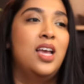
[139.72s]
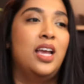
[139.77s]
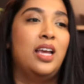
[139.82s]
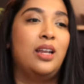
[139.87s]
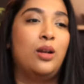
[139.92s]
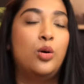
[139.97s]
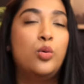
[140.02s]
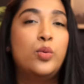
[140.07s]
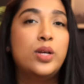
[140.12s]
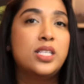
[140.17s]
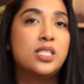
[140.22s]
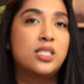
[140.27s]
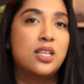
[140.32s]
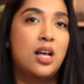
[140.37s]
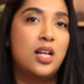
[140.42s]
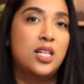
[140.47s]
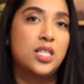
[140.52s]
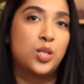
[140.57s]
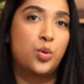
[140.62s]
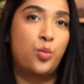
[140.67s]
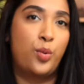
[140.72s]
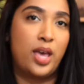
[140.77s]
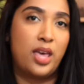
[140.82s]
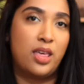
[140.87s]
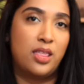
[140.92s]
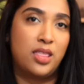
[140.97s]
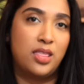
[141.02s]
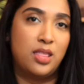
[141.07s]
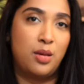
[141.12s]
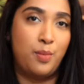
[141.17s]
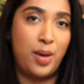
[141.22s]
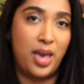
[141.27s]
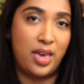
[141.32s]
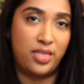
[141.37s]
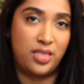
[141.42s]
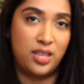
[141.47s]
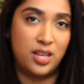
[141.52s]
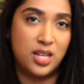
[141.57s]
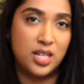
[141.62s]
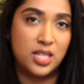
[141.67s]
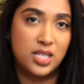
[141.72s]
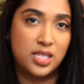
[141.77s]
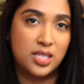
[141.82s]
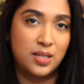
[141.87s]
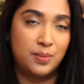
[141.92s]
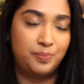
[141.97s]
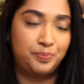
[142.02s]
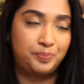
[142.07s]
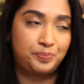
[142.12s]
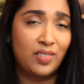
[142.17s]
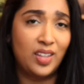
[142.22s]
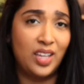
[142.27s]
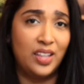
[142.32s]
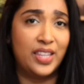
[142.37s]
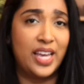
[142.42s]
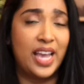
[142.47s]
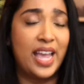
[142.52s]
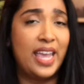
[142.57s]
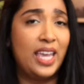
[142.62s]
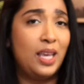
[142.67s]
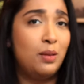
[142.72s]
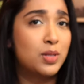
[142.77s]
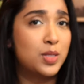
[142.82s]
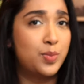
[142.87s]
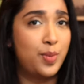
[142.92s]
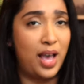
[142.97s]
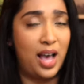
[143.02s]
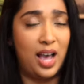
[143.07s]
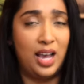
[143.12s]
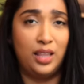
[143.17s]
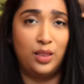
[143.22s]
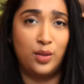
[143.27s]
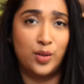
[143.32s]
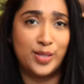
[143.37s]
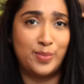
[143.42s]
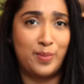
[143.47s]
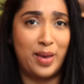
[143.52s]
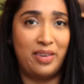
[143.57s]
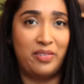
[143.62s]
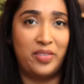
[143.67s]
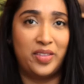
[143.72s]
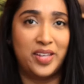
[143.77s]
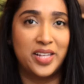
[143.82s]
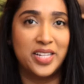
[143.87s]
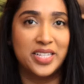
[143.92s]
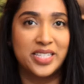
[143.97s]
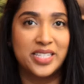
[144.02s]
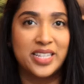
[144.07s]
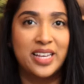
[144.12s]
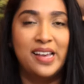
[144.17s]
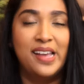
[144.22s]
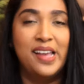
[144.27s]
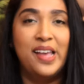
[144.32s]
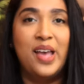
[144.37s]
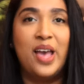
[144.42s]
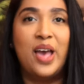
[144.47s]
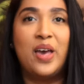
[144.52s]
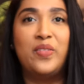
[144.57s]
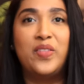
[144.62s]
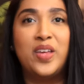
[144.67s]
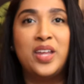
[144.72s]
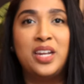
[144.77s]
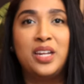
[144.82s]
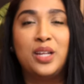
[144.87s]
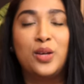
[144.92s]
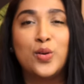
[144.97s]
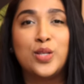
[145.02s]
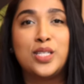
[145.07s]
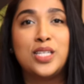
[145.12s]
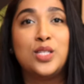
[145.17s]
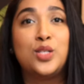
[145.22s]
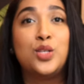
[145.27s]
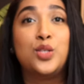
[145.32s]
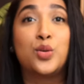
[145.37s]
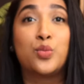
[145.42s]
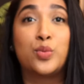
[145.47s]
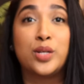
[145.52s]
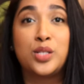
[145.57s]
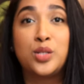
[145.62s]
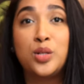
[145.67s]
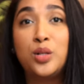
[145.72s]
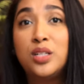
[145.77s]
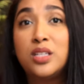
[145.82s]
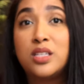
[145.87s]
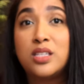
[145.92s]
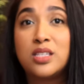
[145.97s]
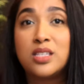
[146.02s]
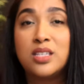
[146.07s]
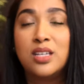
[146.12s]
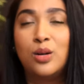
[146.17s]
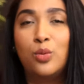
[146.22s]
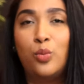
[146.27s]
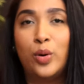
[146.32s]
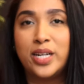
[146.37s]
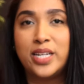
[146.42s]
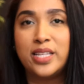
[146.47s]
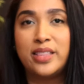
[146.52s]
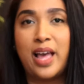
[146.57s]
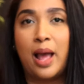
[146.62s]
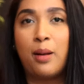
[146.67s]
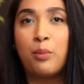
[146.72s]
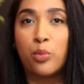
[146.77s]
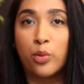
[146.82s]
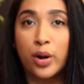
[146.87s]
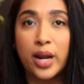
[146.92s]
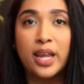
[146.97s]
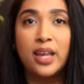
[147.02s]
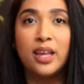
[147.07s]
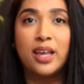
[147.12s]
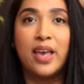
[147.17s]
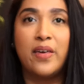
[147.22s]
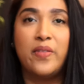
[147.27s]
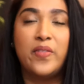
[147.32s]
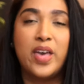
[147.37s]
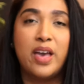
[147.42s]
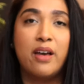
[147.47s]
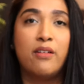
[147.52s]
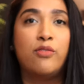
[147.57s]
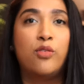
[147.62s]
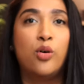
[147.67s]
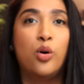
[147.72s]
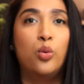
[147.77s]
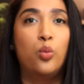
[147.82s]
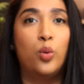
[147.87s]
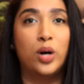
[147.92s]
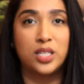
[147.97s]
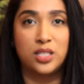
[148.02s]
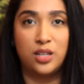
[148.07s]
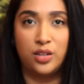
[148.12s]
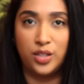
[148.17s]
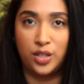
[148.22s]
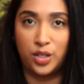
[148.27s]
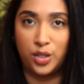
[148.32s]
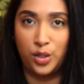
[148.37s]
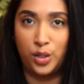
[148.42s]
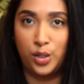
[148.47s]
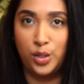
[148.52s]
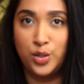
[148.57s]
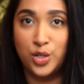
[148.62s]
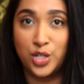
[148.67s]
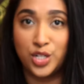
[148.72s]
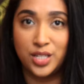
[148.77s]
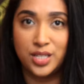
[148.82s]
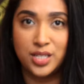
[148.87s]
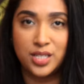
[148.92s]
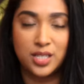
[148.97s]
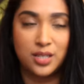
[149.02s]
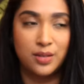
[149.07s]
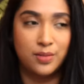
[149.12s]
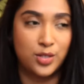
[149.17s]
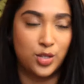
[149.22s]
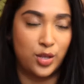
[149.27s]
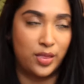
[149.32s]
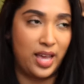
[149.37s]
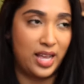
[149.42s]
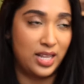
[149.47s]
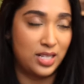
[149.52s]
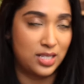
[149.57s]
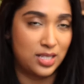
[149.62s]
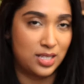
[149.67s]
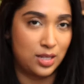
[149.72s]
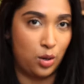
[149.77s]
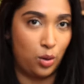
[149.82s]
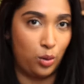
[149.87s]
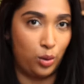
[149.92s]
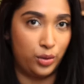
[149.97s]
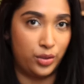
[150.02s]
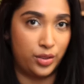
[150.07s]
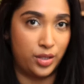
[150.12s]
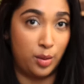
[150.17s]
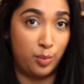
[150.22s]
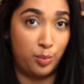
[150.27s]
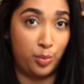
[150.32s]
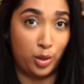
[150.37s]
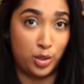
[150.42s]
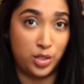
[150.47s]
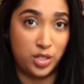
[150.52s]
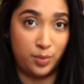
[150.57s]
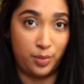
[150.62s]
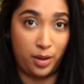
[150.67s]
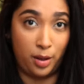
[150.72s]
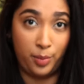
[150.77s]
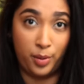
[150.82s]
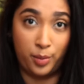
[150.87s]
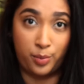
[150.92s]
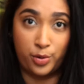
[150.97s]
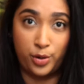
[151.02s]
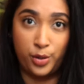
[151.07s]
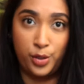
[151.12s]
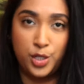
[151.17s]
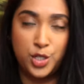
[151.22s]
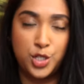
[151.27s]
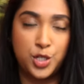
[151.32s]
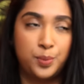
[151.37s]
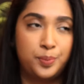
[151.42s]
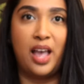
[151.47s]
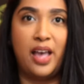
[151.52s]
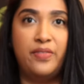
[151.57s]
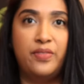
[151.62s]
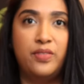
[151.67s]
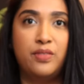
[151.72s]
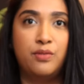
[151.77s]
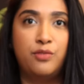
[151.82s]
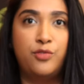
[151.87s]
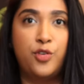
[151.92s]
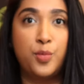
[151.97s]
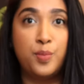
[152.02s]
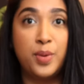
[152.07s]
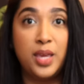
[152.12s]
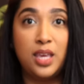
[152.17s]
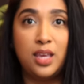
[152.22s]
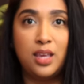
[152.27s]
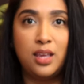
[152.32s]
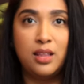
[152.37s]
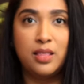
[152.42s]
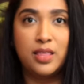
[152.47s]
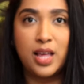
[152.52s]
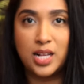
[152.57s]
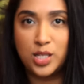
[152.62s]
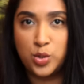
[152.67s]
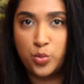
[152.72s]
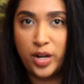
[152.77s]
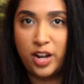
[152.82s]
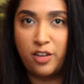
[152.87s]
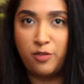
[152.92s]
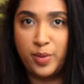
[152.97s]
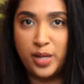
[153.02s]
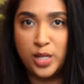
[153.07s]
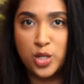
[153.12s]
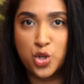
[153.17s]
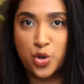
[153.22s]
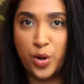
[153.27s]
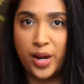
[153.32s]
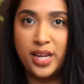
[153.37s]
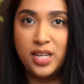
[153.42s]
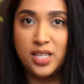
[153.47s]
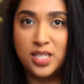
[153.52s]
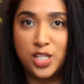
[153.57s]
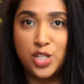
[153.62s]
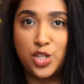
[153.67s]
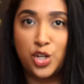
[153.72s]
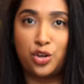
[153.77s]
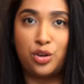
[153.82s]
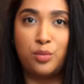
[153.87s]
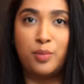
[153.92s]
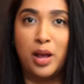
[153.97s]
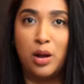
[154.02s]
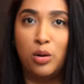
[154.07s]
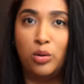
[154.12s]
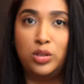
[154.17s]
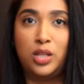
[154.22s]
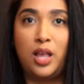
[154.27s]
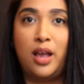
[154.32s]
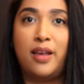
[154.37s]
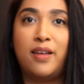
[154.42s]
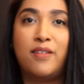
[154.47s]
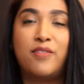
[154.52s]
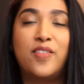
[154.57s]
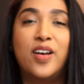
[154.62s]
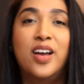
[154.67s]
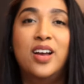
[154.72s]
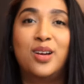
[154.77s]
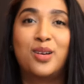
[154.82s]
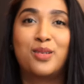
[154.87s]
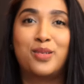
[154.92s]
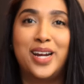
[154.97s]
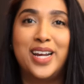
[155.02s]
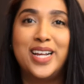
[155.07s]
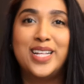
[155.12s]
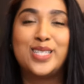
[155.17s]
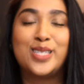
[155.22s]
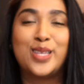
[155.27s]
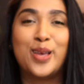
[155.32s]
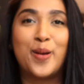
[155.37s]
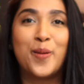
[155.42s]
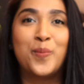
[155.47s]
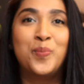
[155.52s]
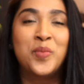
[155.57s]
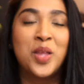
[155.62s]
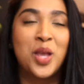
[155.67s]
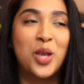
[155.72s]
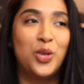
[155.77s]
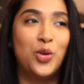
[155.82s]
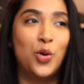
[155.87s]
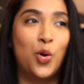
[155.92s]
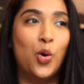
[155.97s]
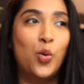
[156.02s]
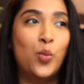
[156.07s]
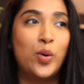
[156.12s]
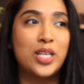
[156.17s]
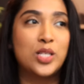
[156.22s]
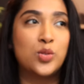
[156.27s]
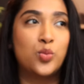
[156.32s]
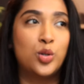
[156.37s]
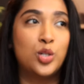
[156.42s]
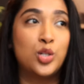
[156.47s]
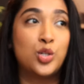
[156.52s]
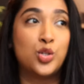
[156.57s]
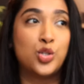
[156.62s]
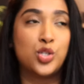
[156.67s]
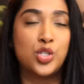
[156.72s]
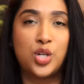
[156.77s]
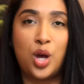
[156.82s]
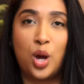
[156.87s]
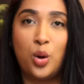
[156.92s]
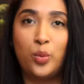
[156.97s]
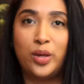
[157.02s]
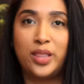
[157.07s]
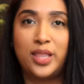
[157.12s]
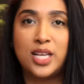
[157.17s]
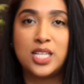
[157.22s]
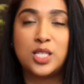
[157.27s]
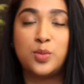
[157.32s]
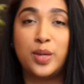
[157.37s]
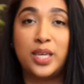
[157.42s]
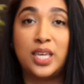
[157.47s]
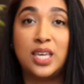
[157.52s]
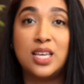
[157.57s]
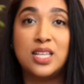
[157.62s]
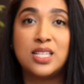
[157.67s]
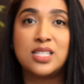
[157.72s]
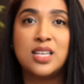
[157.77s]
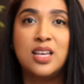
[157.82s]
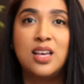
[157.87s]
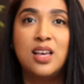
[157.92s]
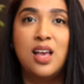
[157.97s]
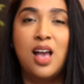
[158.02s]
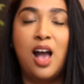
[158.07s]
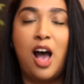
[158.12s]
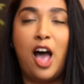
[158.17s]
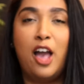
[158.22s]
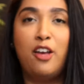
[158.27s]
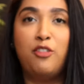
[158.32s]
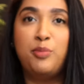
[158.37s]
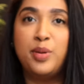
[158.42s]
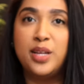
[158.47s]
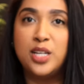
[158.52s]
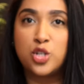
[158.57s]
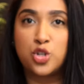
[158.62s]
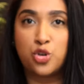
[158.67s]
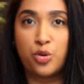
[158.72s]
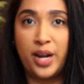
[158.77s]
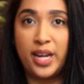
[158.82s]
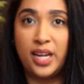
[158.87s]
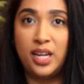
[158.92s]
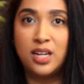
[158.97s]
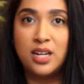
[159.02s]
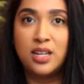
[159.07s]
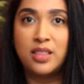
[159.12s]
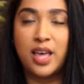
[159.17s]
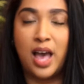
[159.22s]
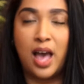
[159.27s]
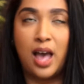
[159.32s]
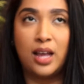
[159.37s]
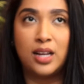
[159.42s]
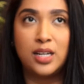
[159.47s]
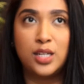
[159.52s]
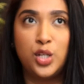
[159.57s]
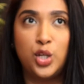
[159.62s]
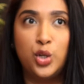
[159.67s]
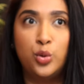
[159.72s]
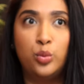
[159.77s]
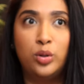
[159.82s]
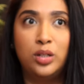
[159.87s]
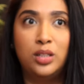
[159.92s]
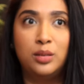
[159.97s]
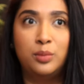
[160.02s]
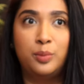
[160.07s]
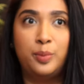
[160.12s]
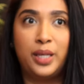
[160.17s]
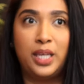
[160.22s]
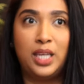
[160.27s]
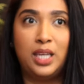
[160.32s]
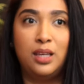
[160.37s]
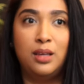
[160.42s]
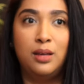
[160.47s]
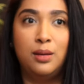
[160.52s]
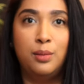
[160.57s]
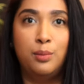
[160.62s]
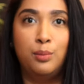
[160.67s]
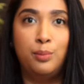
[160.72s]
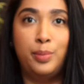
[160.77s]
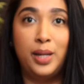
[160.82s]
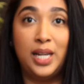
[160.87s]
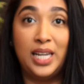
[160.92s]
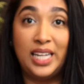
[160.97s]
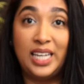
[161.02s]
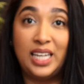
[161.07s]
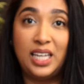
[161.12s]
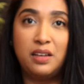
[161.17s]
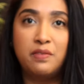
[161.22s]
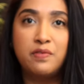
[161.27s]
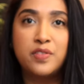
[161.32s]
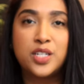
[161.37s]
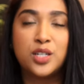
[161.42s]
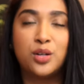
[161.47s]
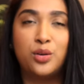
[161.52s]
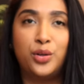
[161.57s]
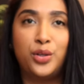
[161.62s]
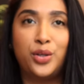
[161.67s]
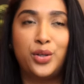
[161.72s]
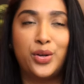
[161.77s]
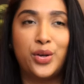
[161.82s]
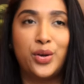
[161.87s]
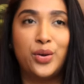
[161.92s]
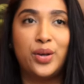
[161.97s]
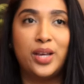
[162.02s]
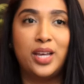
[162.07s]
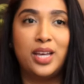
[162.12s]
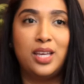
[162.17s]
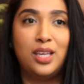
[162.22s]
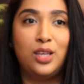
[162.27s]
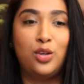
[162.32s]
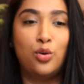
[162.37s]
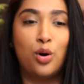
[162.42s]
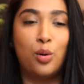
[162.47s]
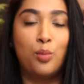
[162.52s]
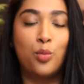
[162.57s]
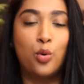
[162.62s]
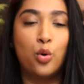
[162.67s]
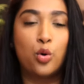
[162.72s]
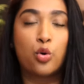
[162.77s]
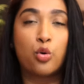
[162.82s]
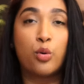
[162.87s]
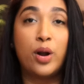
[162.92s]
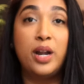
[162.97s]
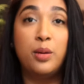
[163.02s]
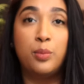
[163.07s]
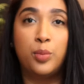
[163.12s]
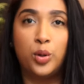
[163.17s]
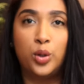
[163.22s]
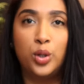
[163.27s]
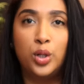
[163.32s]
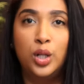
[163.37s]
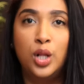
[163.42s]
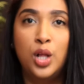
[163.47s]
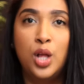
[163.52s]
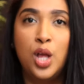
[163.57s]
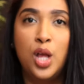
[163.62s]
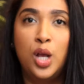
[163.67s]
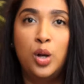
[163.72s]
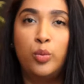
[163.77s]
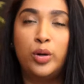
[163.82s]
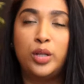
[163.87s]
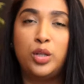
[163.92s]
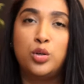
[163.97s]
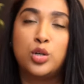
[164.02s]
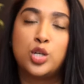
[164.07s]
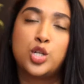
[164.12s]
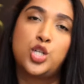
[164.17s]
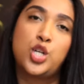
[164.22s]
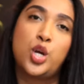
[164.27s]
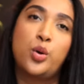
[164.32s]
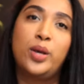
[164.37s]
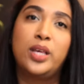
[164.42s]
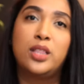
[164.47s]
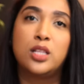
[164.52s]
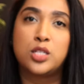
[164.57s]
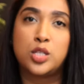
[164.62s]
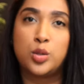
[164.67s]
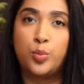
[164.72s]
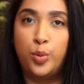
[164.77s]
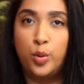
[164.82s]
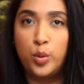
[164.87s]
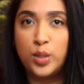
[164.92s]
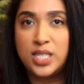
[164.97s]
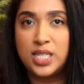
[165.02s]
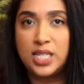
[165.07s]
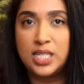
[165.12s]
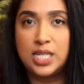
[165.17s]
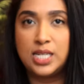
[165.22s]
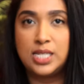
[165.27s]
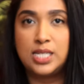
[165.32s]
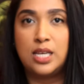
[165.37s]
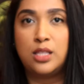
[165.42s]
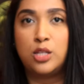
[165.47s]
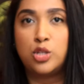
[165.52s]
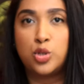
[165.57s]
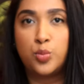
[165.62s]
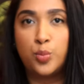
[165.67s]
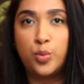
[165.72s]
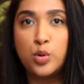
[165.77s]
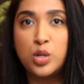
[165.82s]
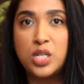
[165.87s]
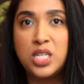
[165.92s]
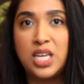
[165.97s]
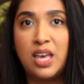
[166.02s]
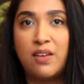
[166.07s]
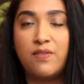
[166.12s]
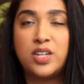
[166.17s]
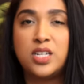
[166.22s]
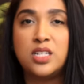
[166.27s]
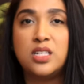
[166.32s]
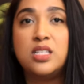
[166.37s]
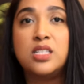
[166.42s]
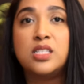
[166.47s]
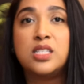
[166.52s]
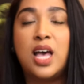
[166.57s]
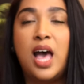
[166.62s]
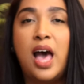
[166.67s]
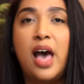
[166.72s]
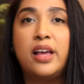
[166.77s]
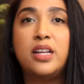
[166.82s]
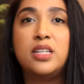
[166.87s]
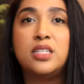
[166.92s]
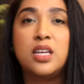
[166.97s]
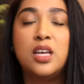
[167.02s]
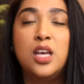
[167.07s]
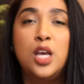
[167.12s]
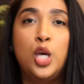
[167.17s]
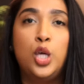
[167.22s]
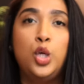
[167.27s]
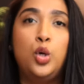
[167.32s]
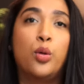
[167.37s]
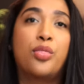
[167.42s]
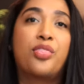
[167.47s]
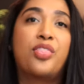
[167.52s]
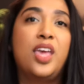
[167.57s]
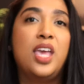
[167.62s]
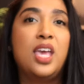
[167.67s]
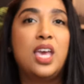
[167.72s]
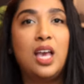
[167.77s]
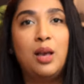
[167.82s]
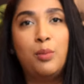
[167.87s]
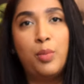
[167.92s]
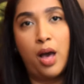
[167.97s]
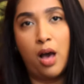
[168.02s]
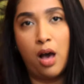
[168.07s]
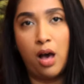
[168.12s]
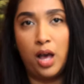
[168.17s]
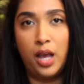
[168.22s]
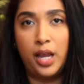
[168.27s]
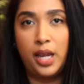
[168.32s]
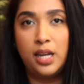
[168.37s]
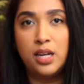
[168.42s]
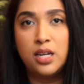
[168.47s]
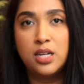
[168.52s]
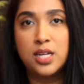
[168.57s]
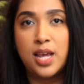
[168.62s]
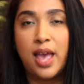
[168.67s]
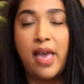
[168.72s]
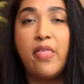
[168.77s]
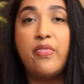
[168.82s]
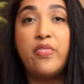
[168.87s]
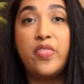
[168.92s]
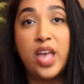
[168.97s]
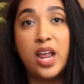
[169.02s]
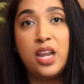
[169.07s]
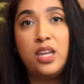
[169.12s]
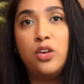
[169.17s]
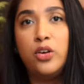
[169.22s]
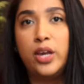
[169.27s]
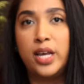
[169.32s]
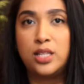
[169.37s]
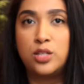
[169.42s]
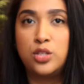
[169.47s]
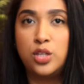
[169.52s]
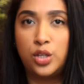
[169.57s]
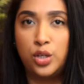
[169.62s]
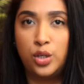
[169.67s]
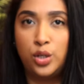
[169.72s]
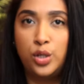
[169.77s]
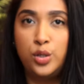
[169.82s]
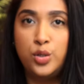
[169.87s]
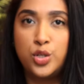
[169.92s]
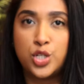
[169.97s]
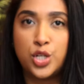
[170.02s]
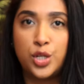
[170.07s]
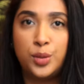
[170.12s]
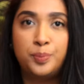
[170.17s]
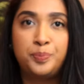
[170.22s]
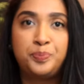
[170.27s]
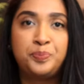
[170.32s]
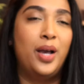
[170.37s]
it always starts with the methods, the aims behind those methods, and then it goes into the results, what did that bring, and therefore what are the conclusions. So that's called the bottom-up approach. And for me, that's what I've been trained to do my whole life, right? So you always want to start with this because I've been trained that you will be believed, or you know, you are more credible when you're showing the supporting data, the supporting evidence, and you're thinking behind, and then you get to the conclusion.